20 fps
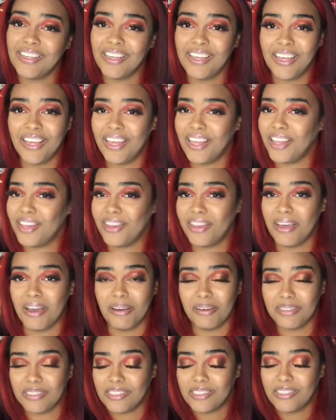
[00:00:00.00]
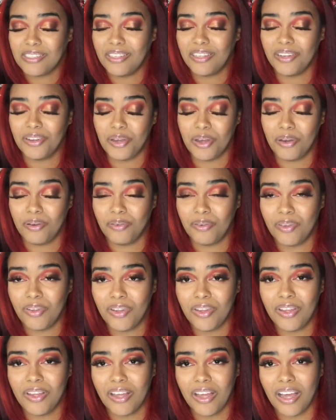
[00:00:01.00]
that's, you know,
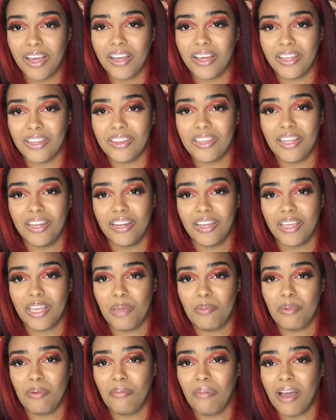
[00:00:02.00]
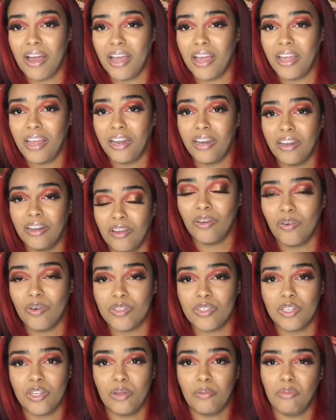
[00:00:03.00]
a good thing to keep in mind. Going to a
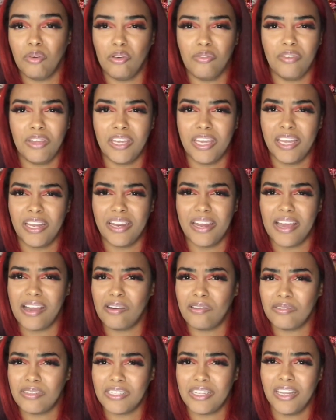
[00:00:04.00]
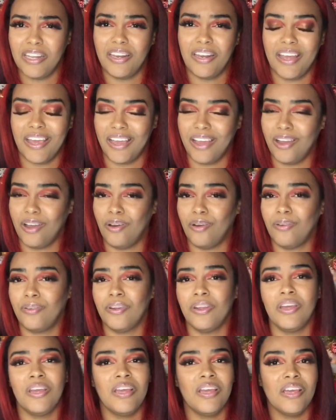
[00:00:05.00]
little movie, getting out, sitting down,
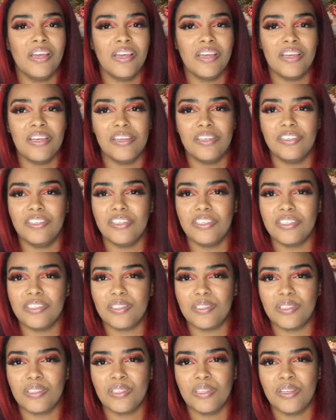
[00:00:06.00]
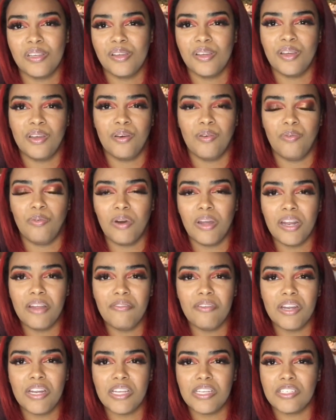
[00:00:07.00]
just whatever it
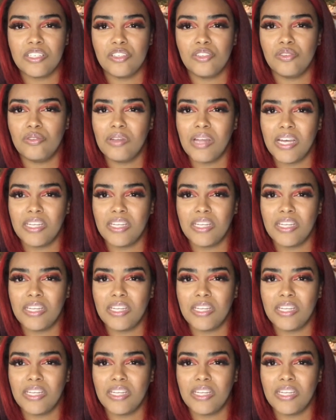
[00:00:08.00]
is that you like to